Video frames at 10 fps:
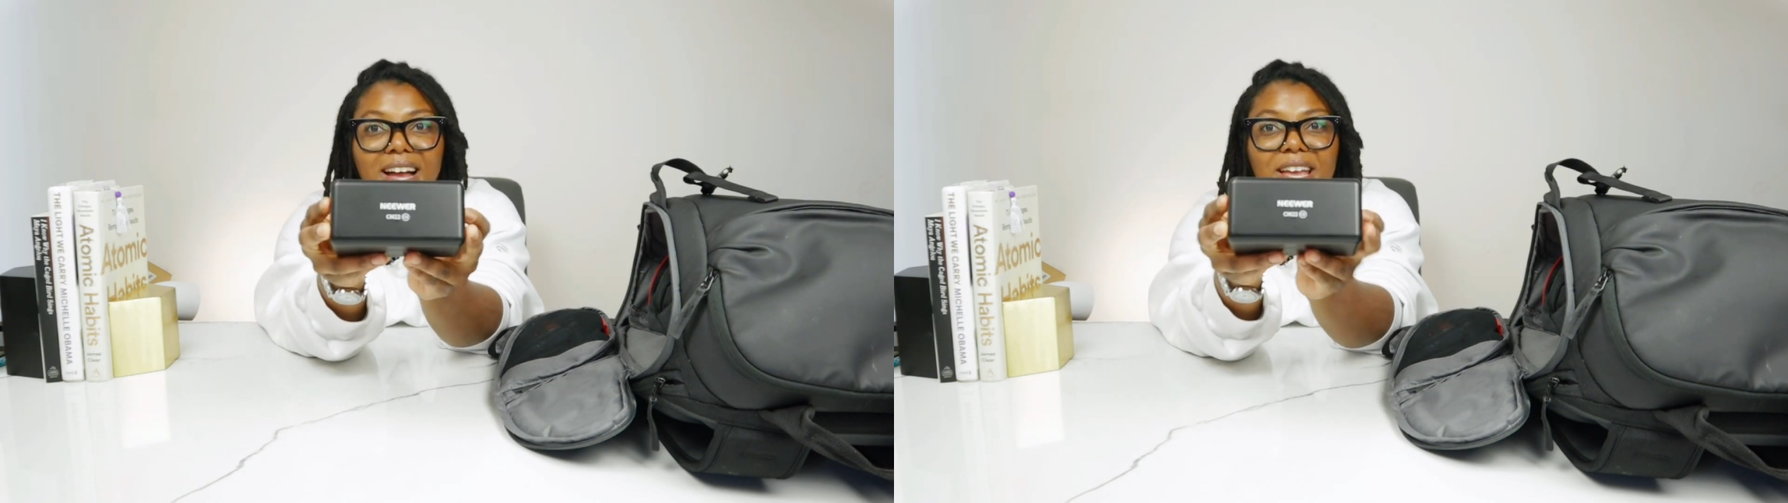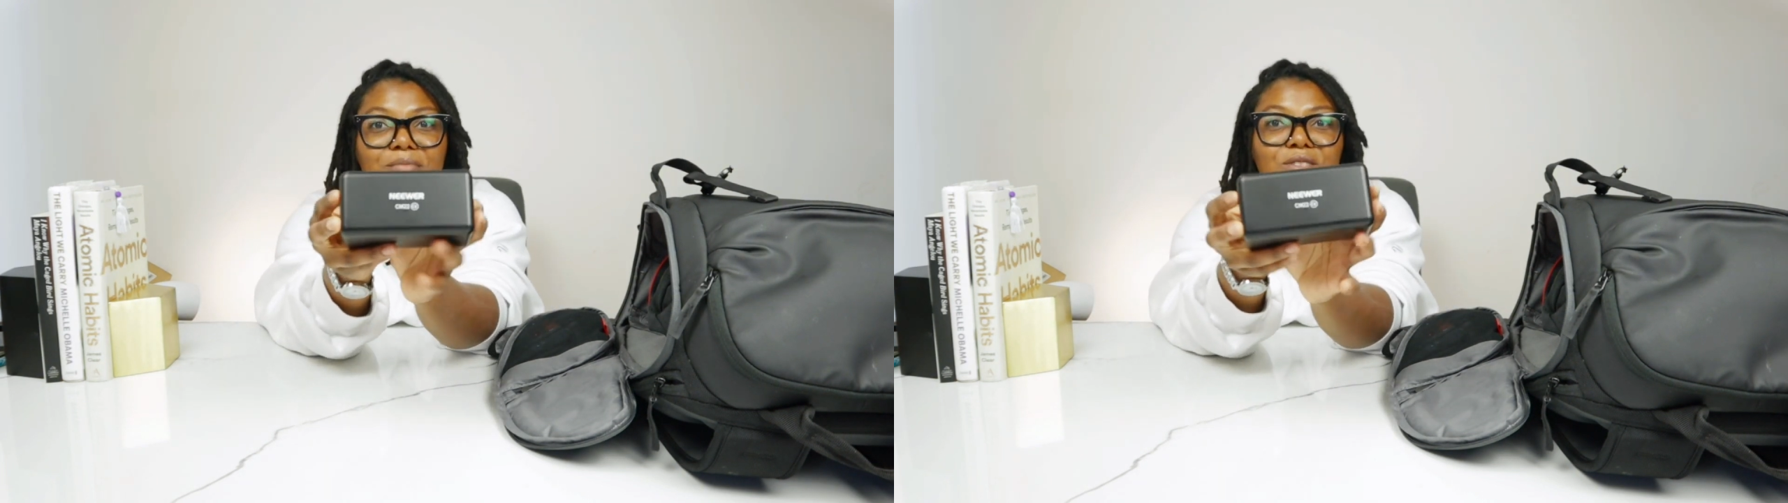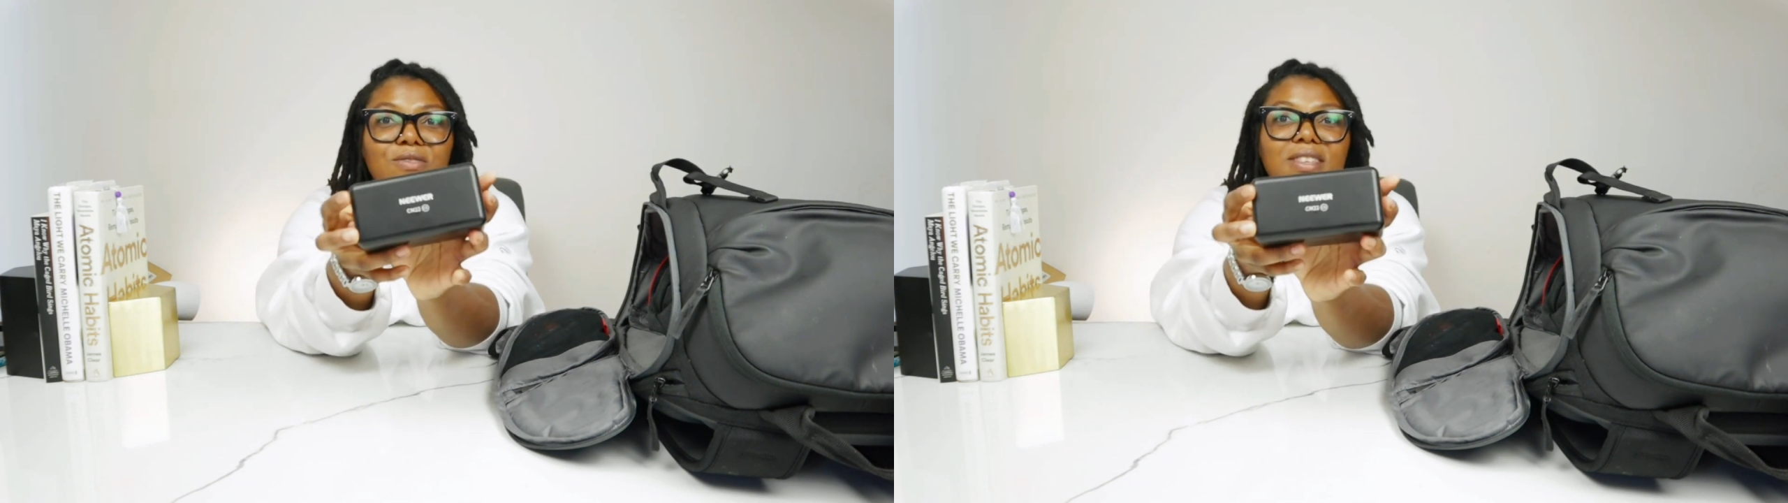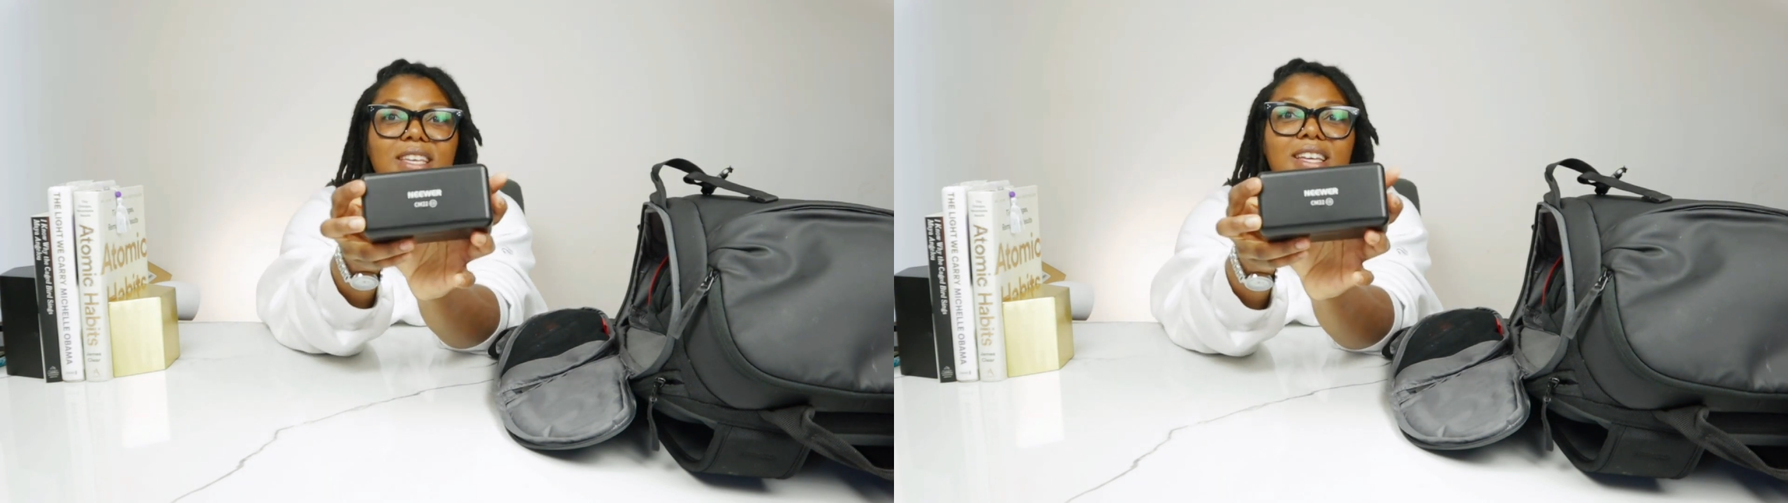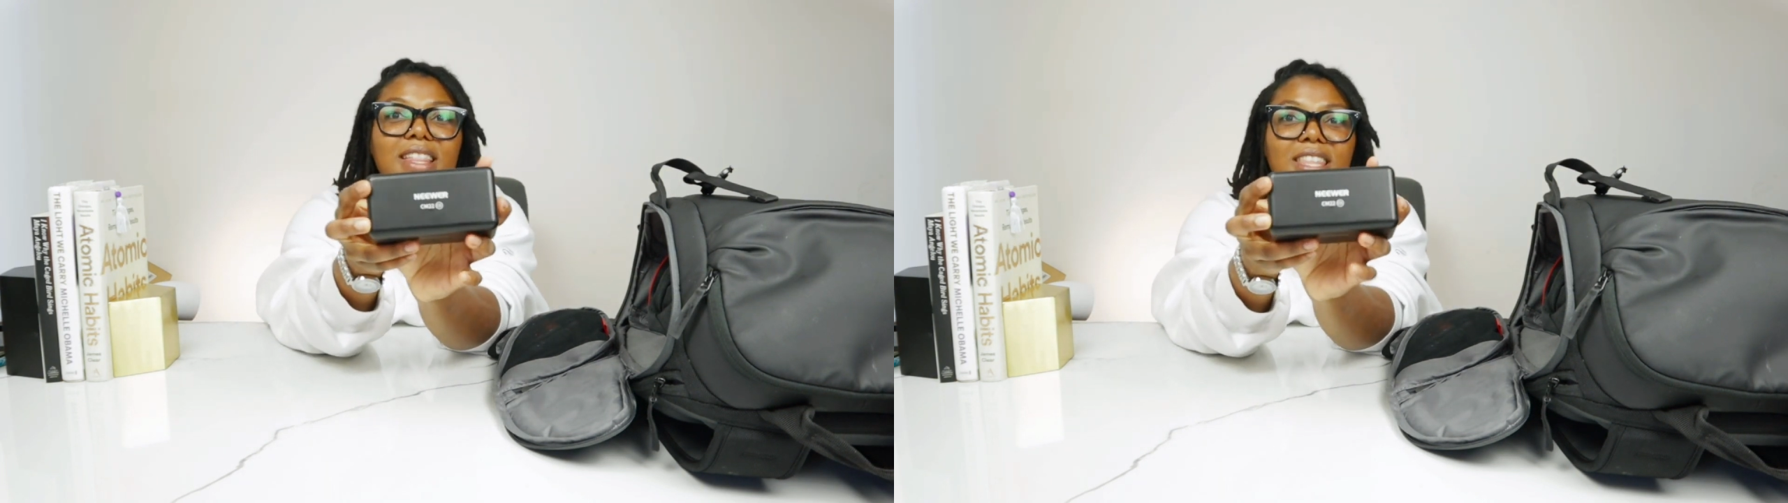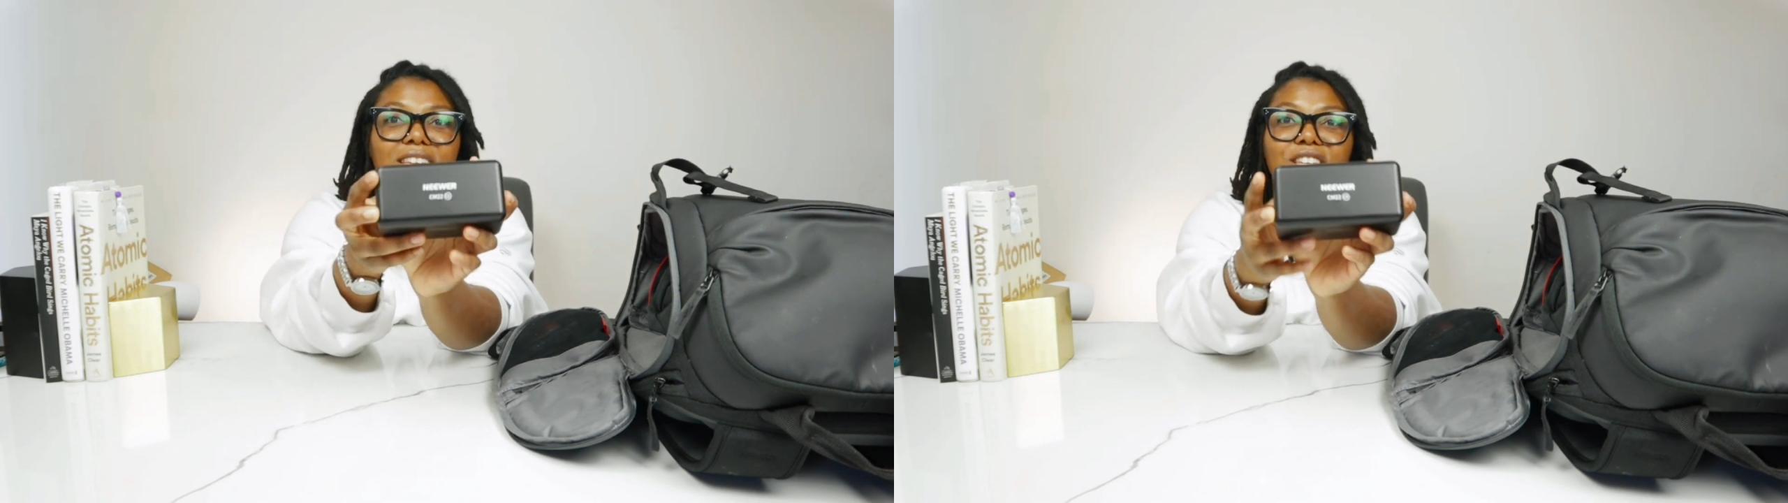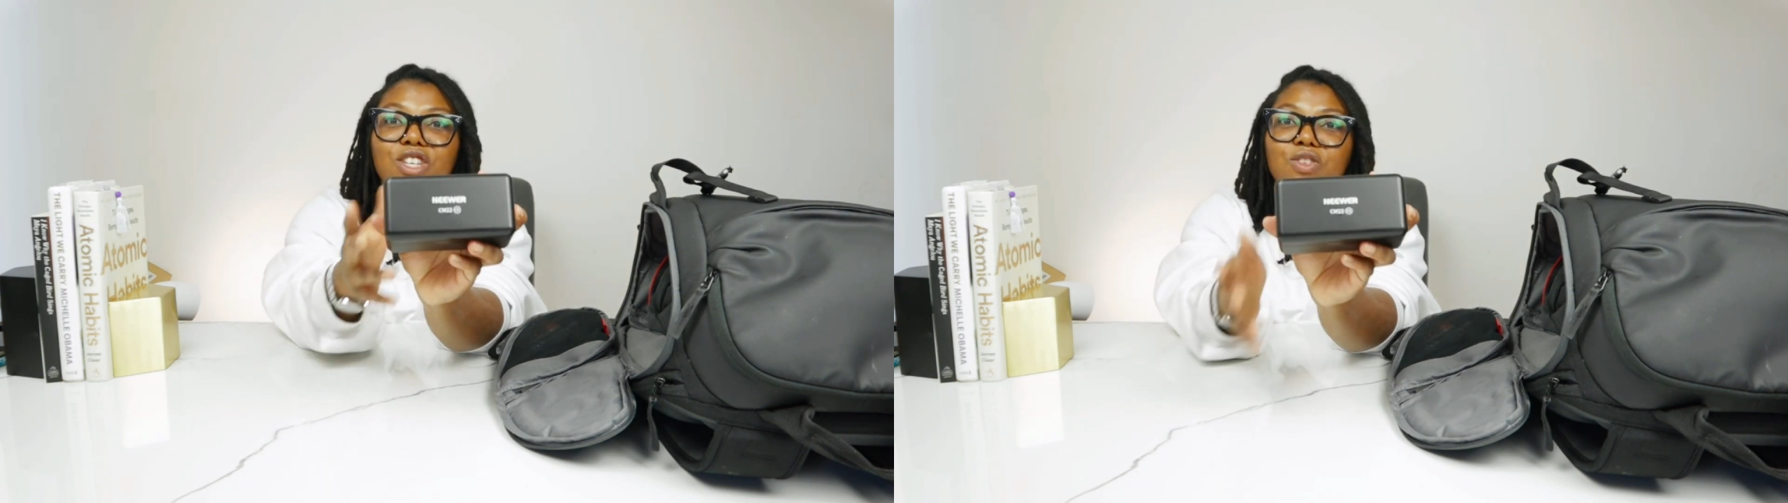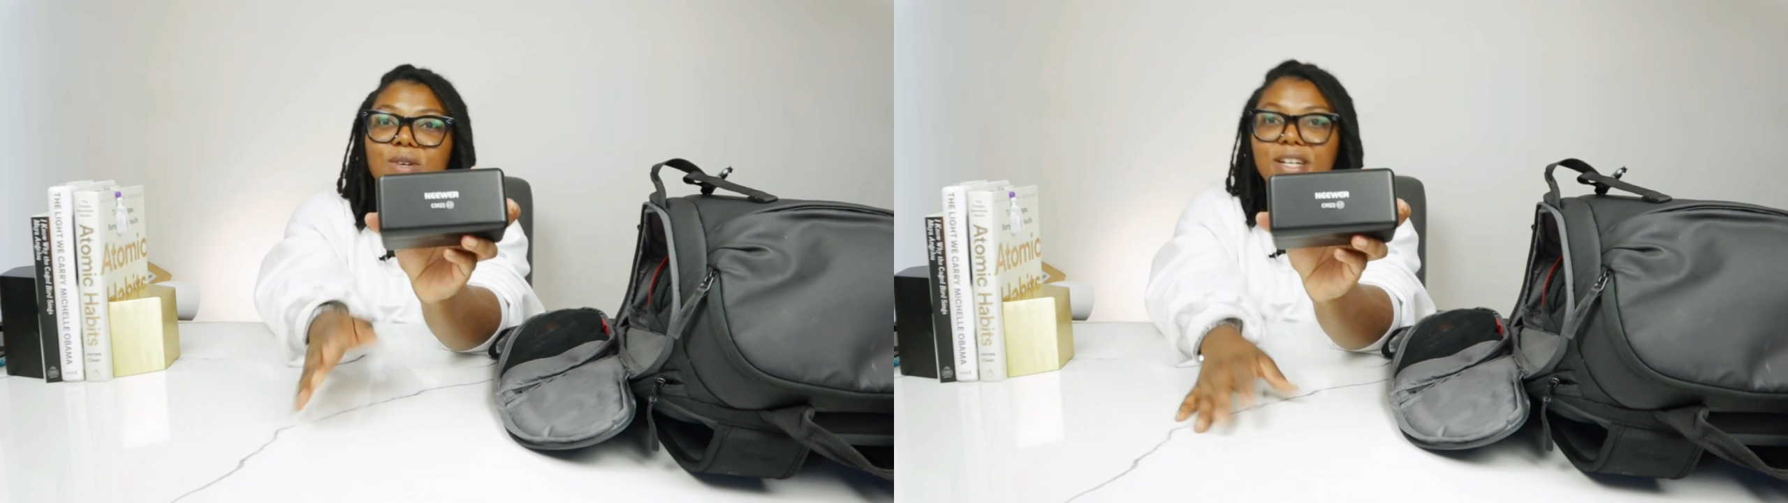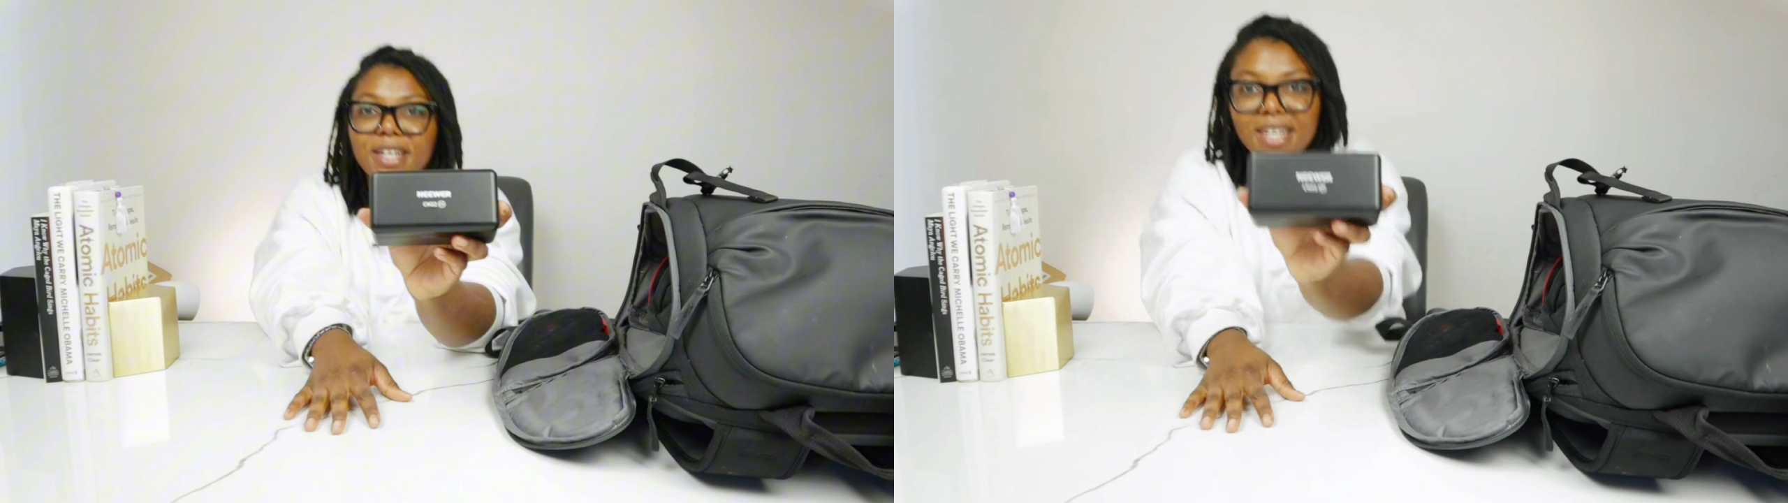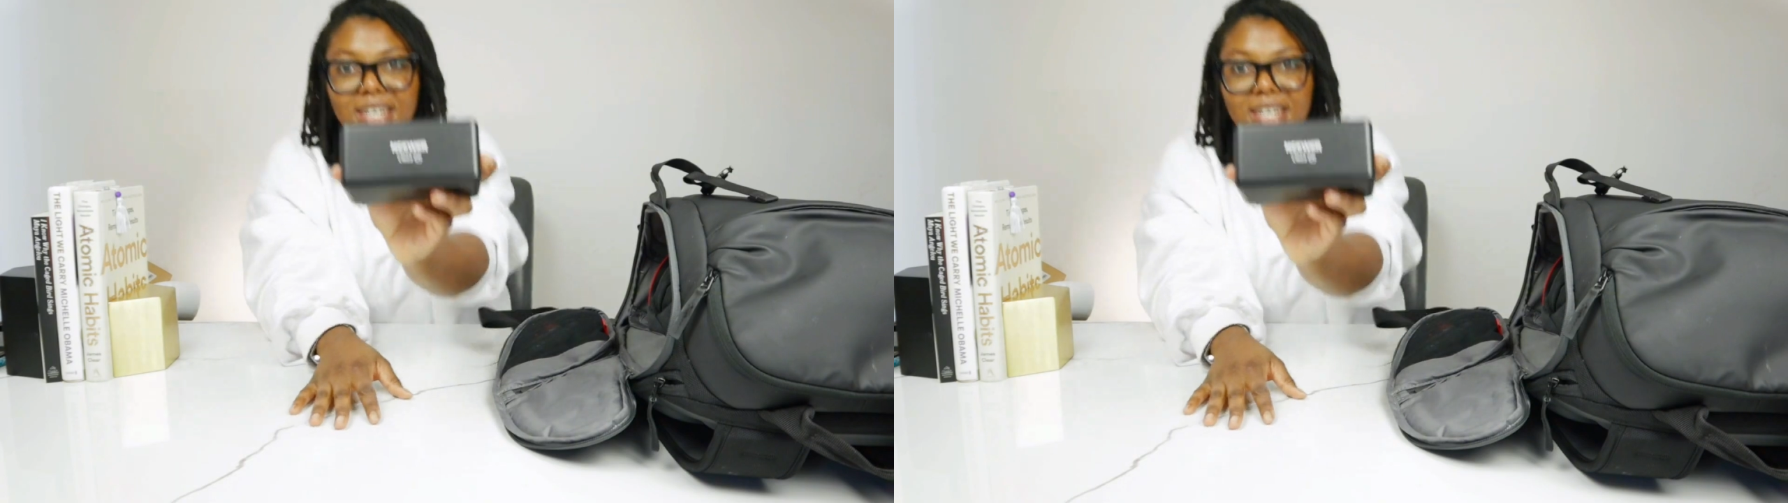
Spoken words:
I am using the newer